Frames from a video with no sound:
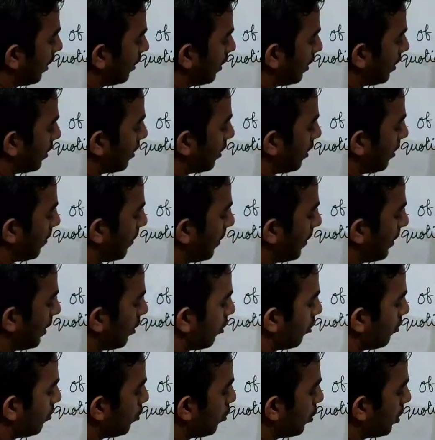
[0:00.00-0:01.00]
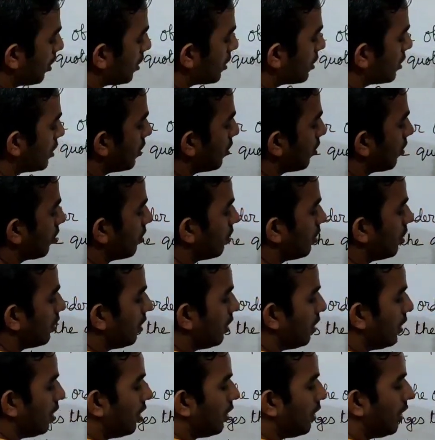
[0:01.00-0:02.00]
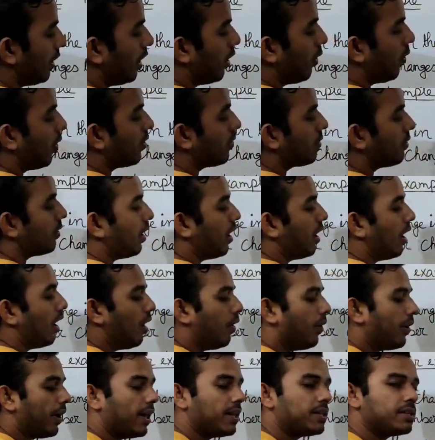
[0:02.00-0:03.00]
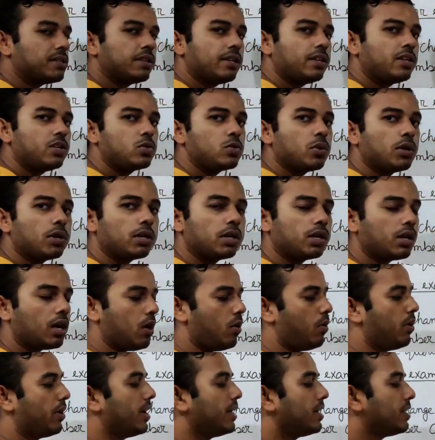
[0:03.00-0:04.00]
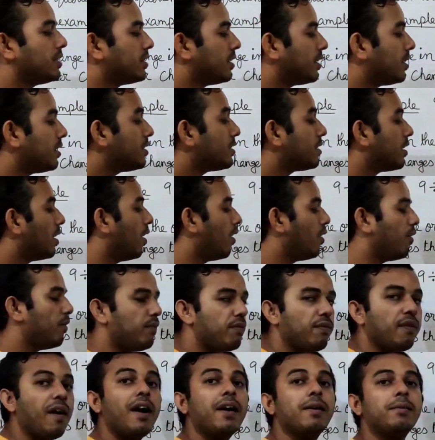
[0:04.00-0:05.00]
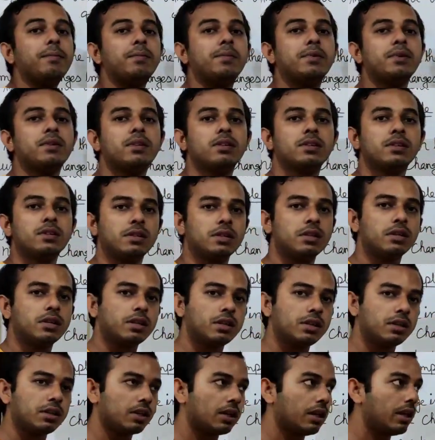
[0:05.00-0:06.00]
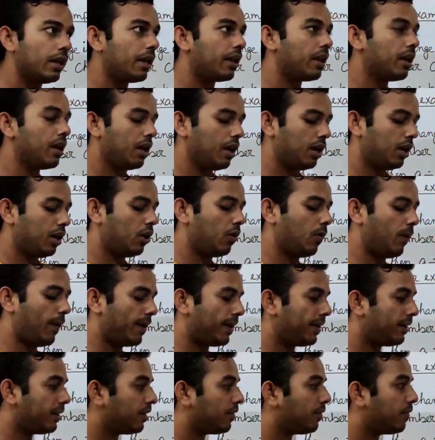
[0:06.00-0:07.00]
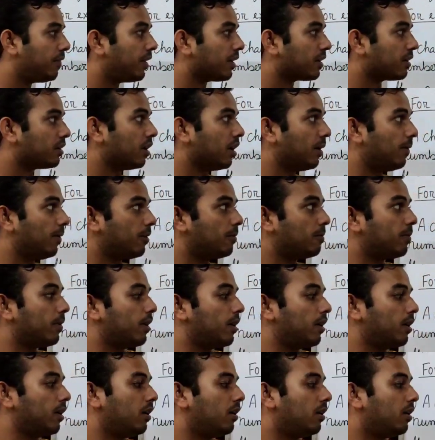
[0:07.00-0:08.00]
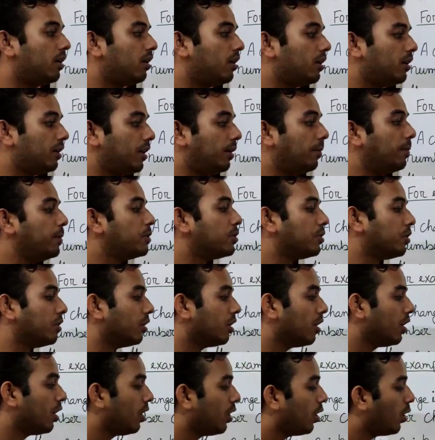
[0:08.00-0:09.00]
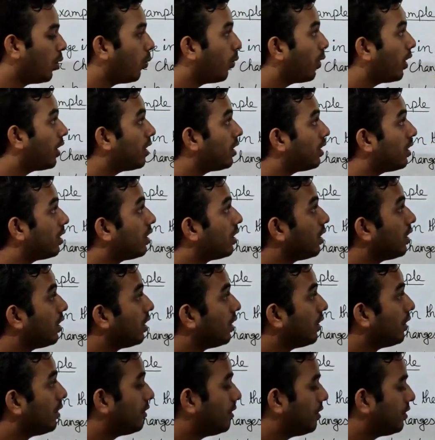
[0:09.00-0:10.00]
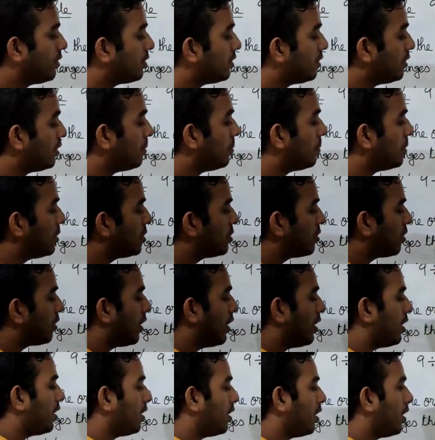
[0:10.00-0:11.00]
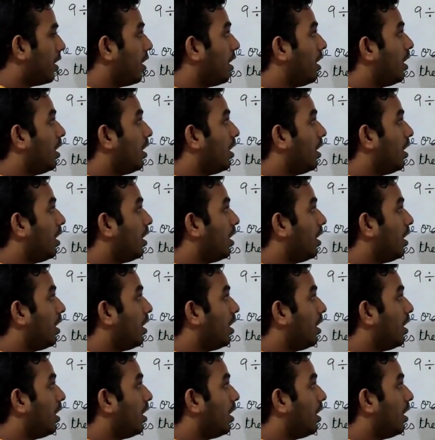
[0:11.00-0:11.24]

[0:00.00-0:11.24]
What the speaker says: then remainder will be what? 0. Then our answer is what? Our answer is 5, clear? Now another fact about division, when this divisor and